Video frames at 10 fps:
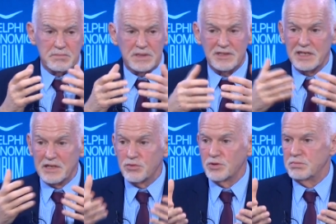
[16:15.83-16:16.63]

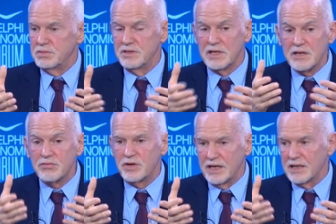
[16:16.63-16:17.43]

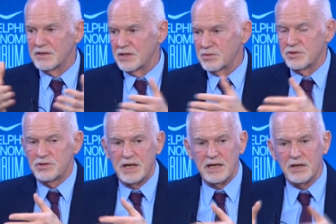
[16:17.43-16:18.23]
delivering, as we were
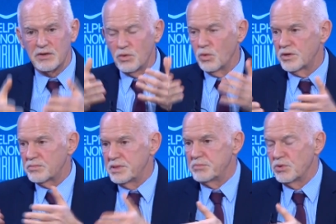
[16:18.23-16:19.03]
saying, what
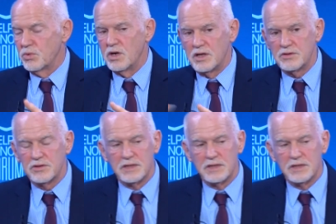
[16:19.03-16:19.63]
people want?